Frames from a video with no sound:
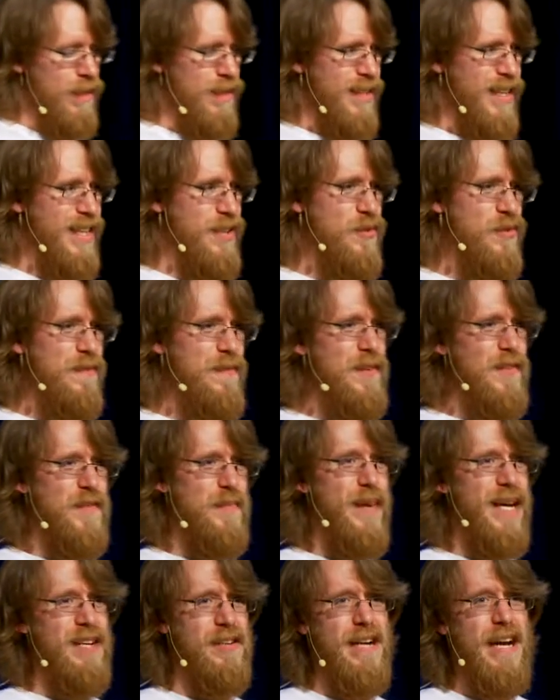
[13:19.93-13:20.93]
And who feels
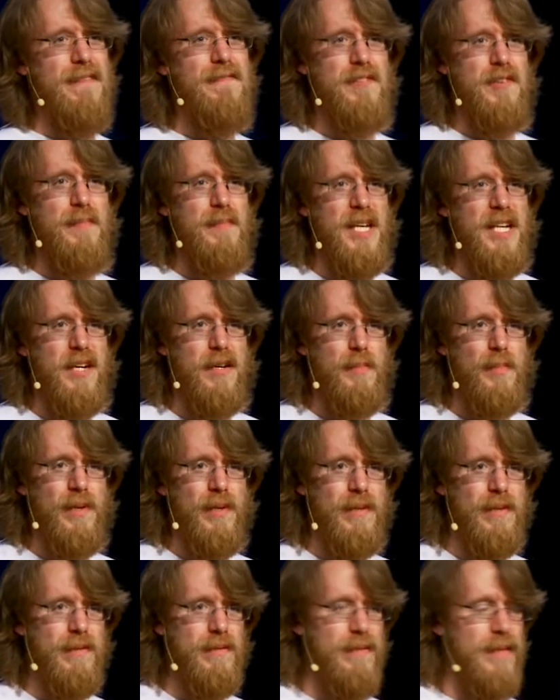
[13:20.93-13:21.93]
better after a meetup?
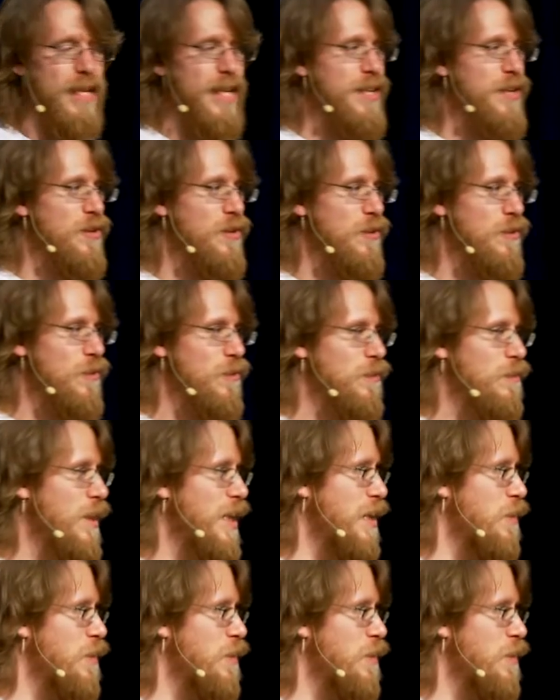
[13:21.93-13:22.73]
I know,